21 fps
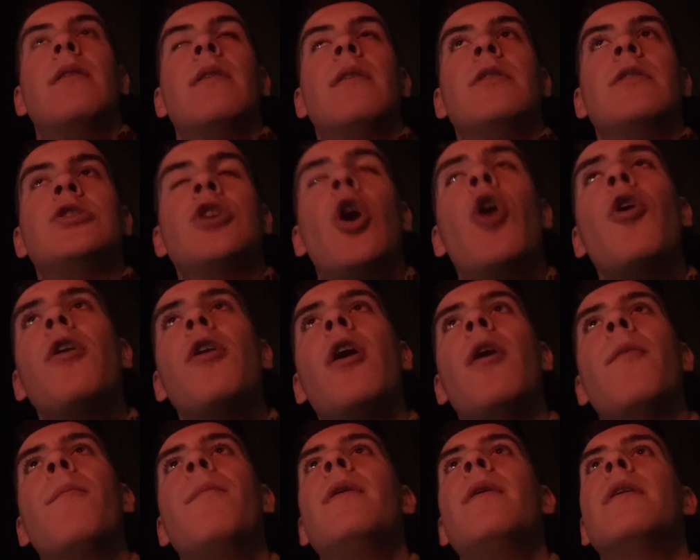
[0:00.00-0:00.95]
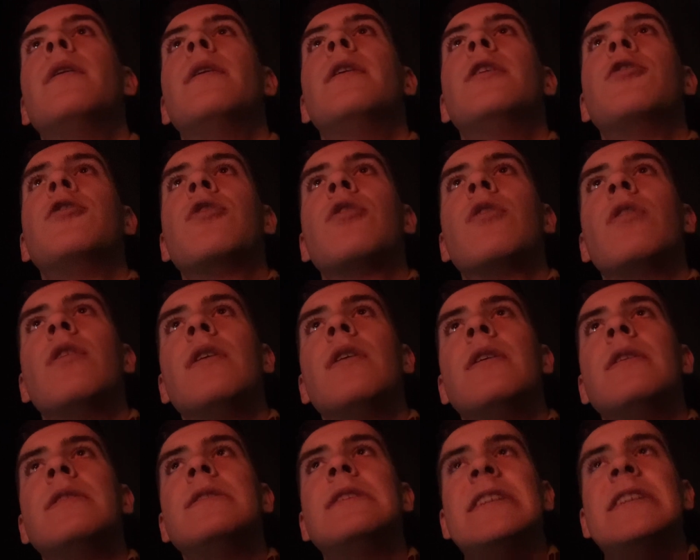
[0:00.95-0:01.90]
Tottenham,
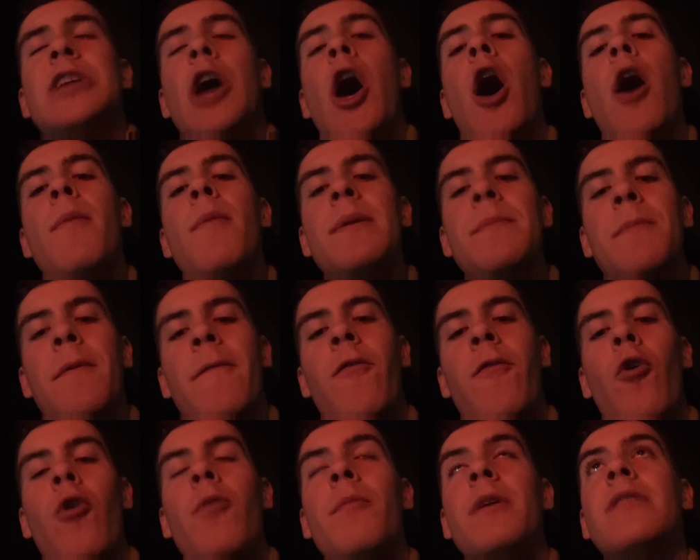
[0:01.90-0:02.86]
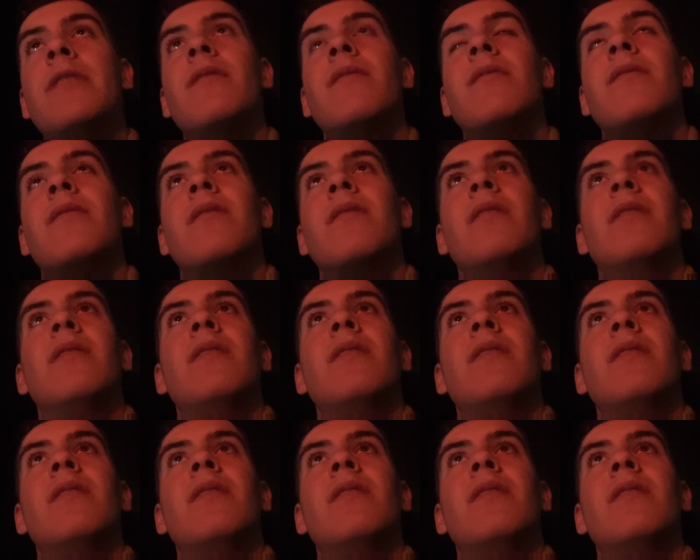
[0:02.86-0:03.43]
determined performance,